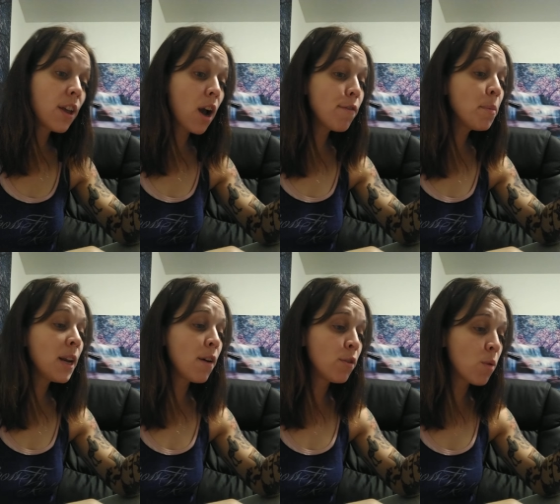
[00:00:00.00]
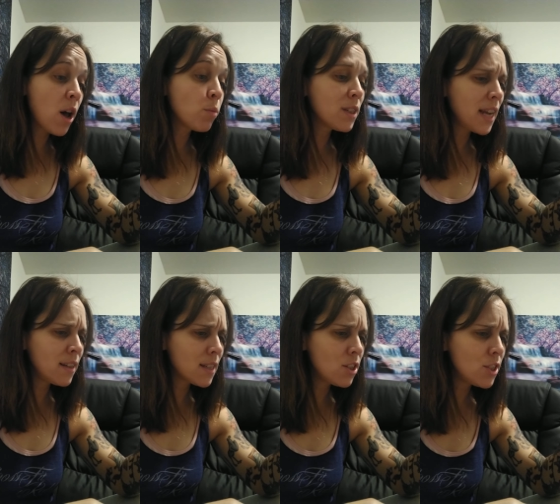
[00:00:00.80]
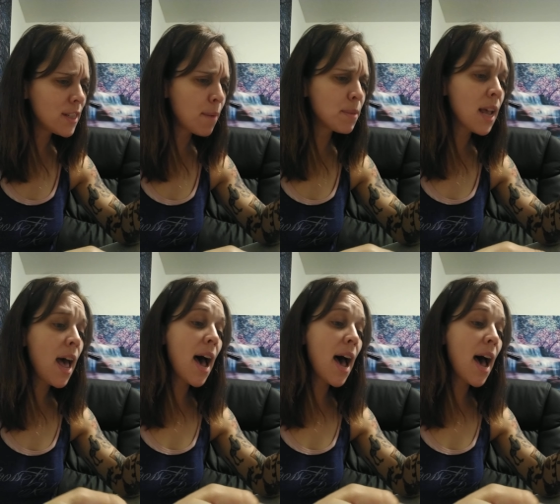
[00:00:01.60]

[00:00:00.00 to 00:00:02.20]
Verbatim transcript: the Government of Iran will take such steps